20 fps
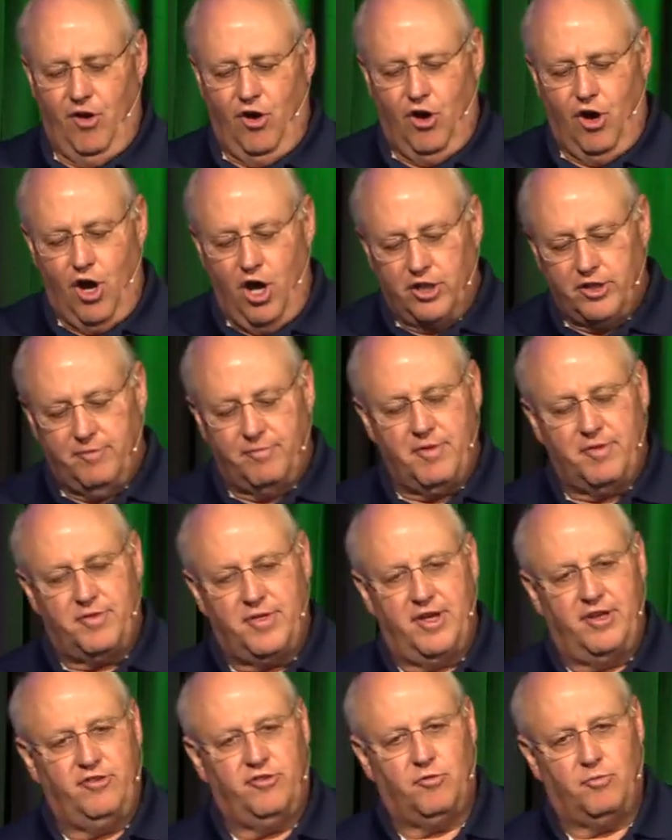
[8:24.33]
all of the
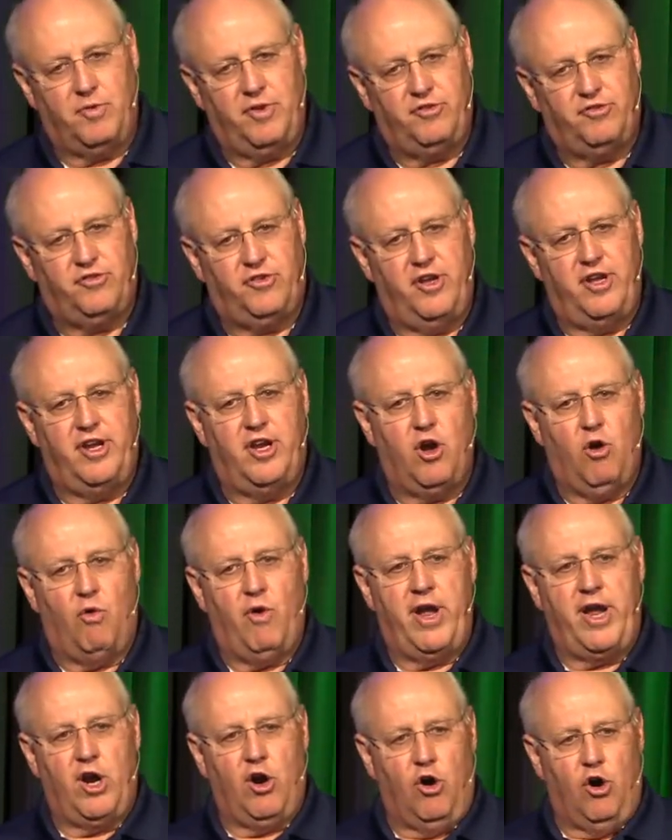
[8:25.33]
things that we see
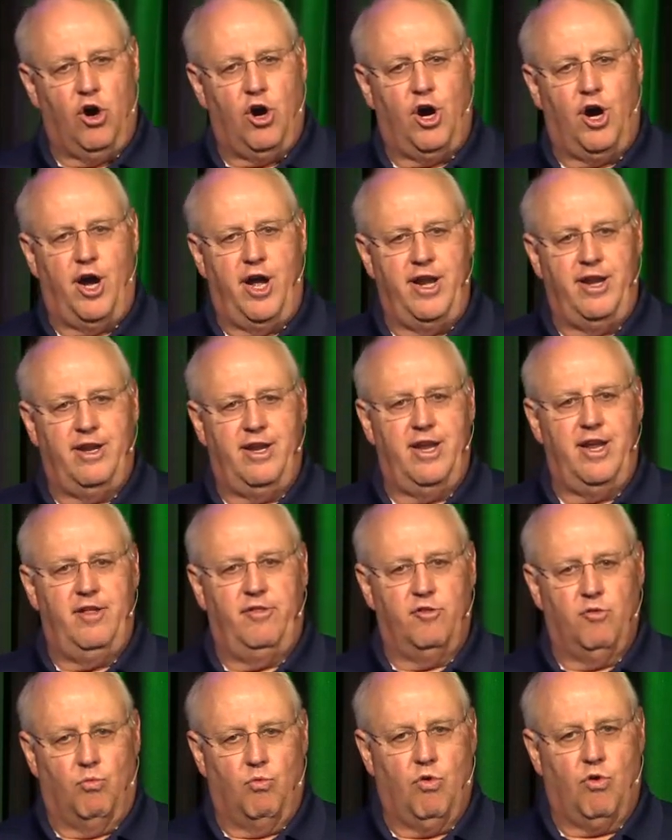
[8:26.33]
going on
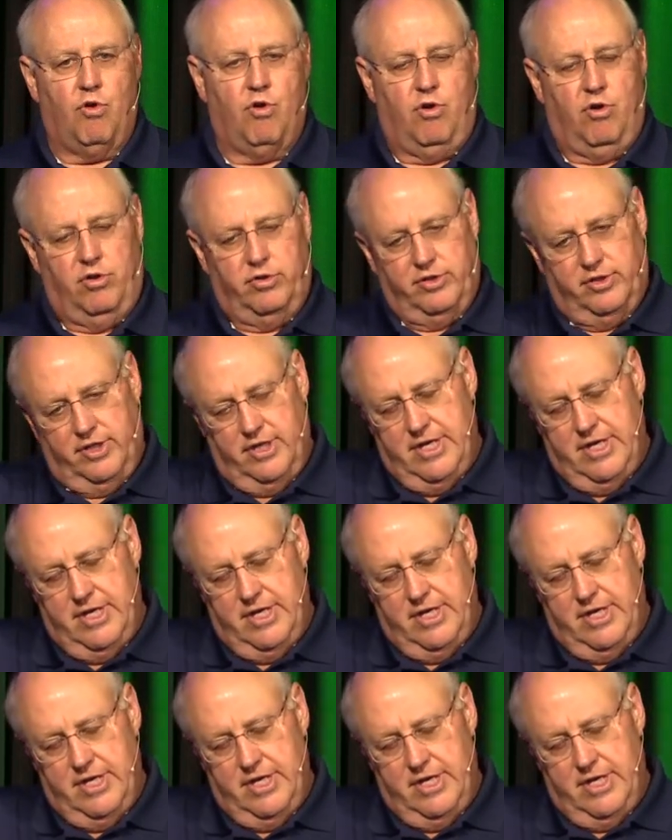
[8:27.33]
in the world.